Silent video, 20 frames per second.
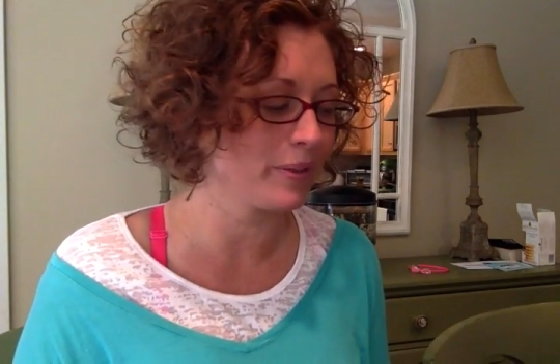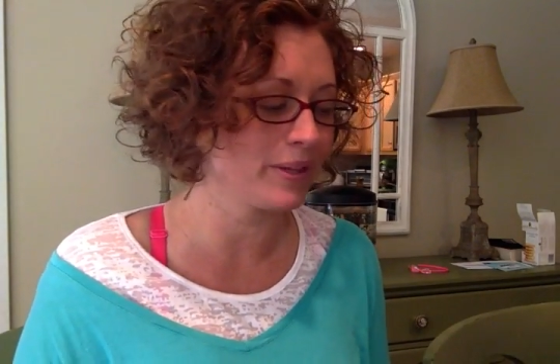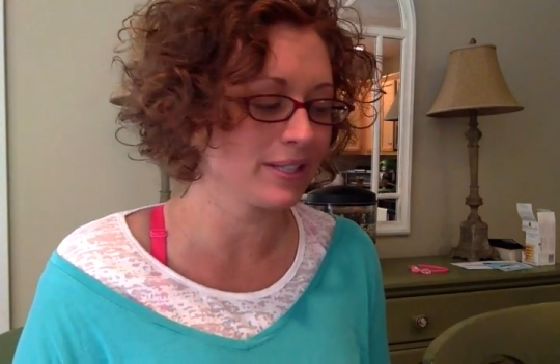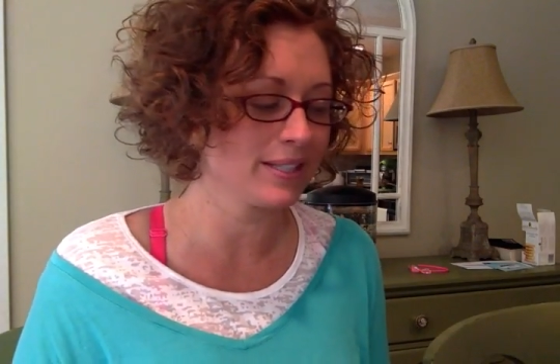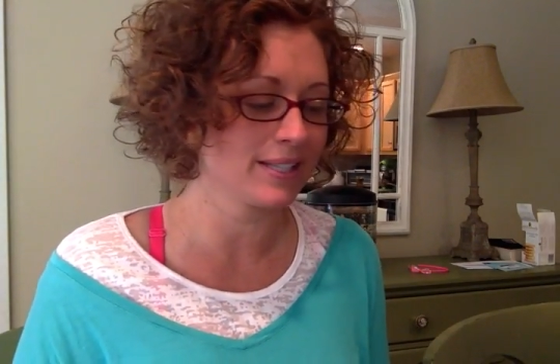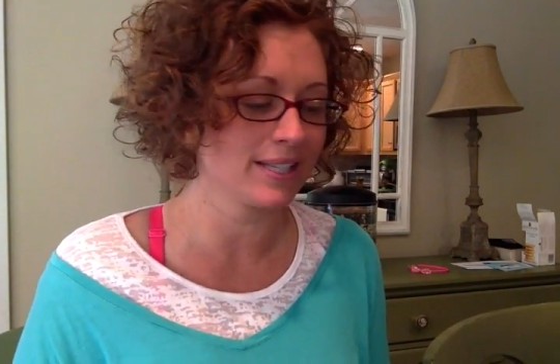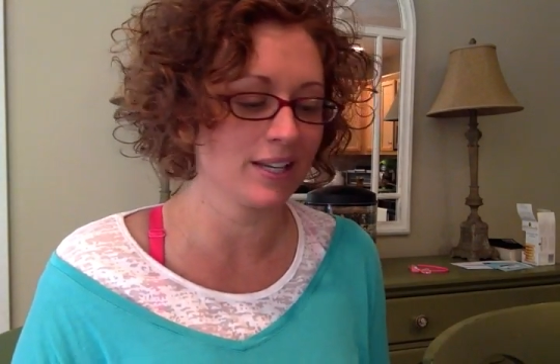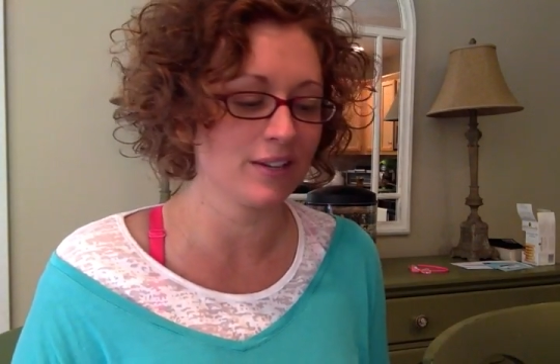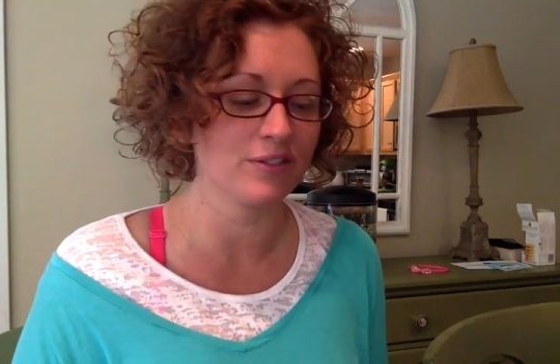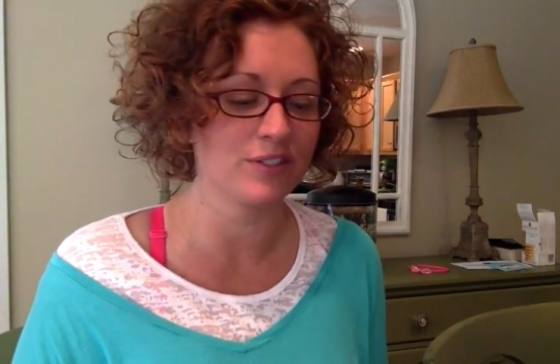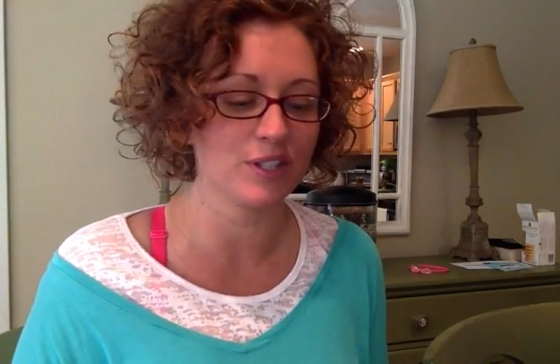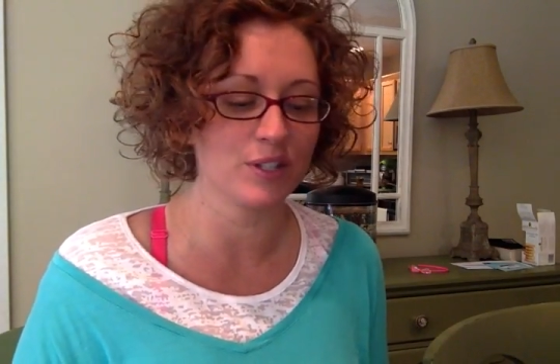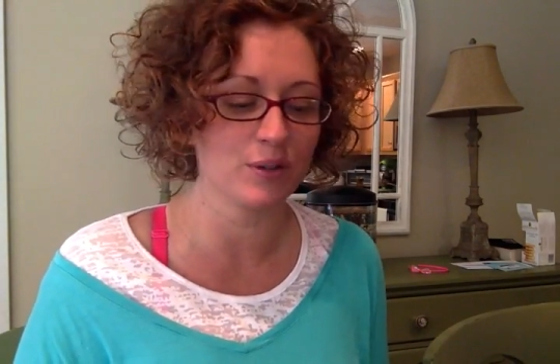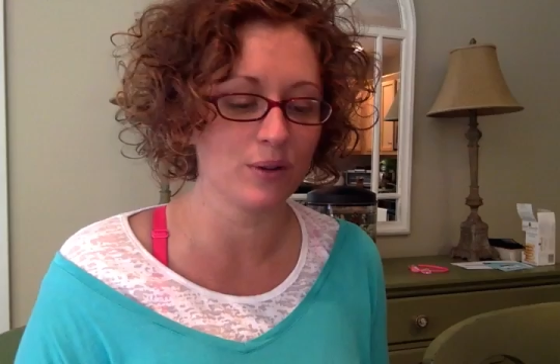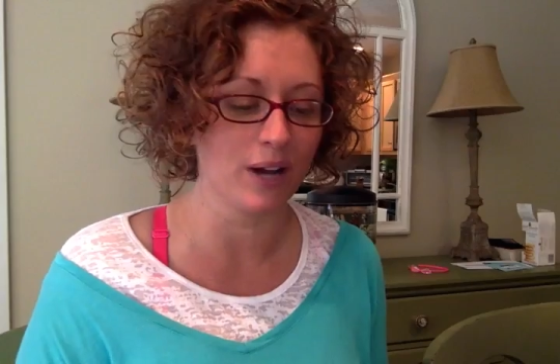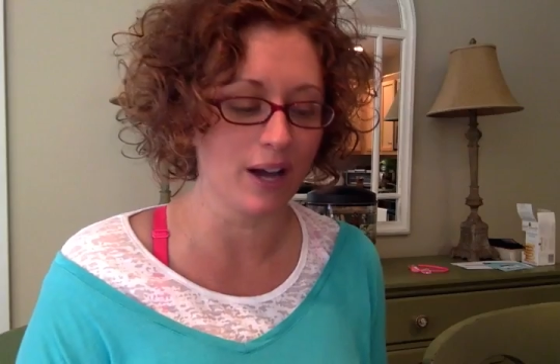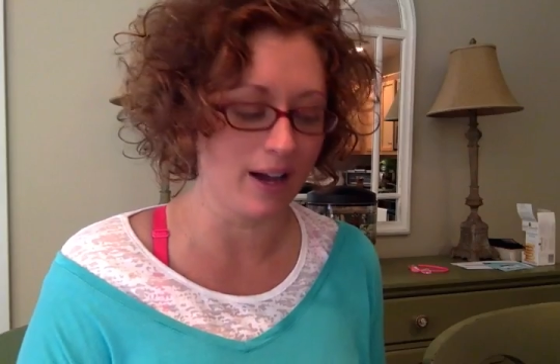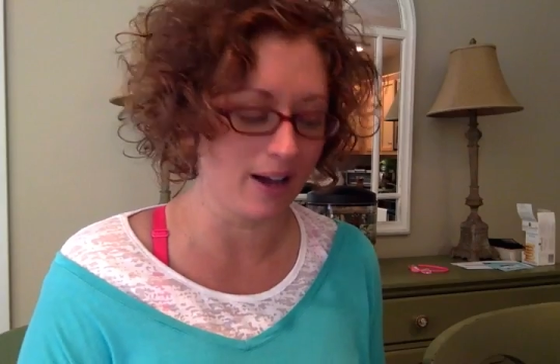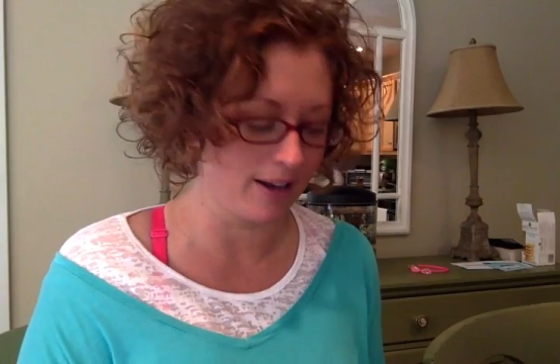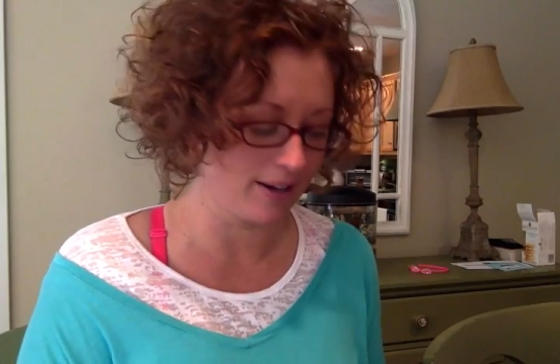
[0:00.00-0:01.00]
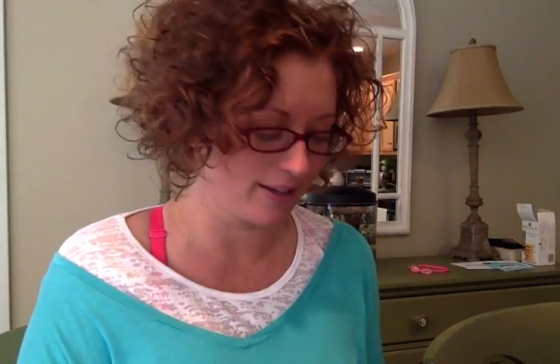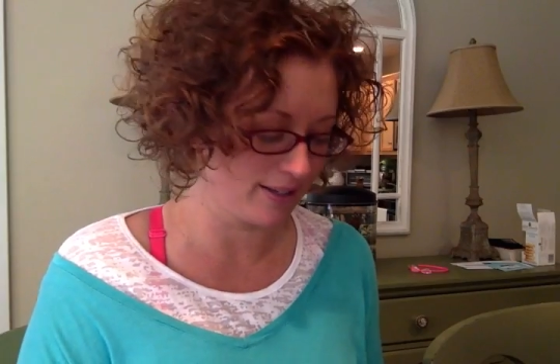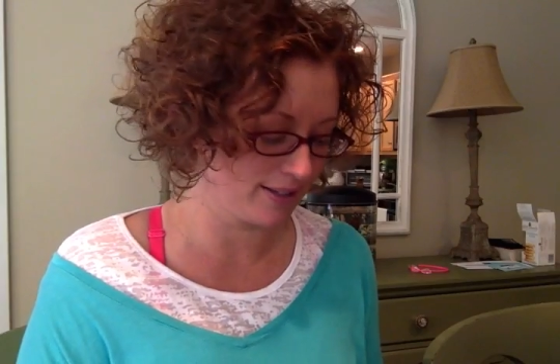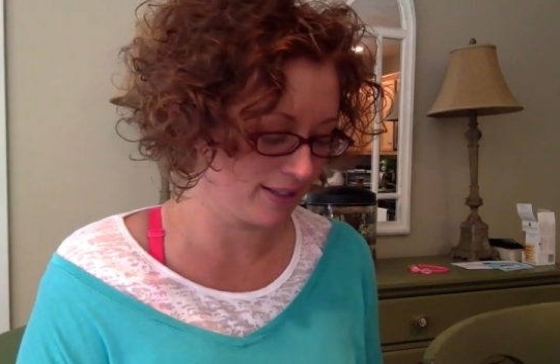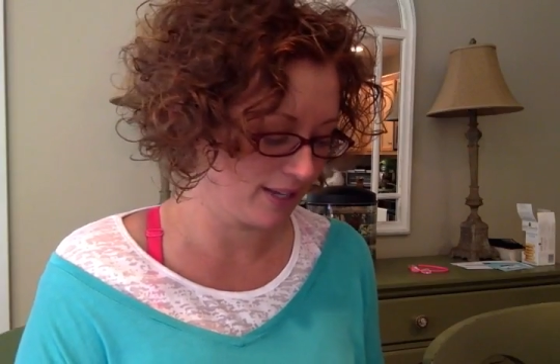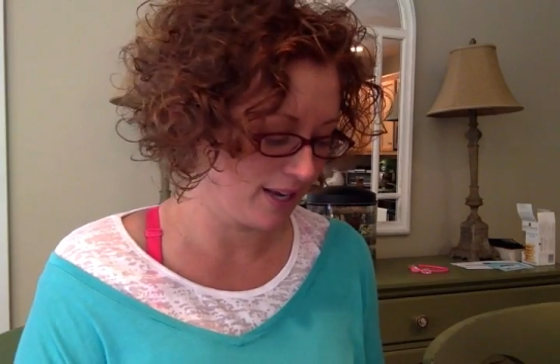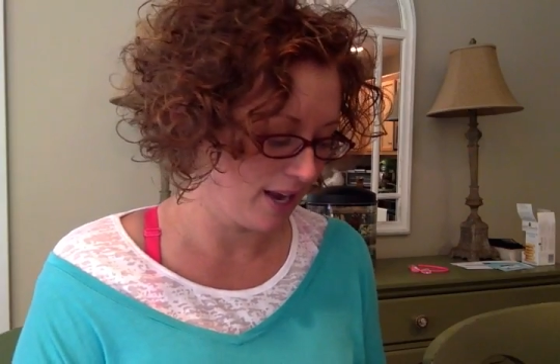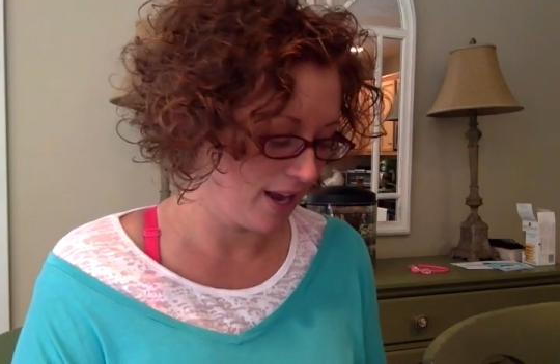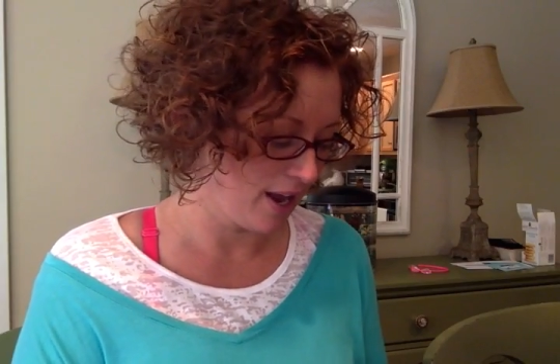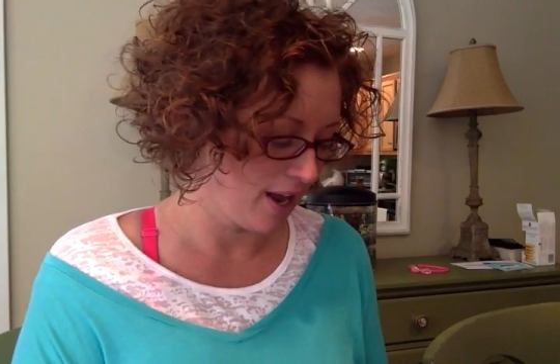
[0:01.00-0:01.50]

this gives you guys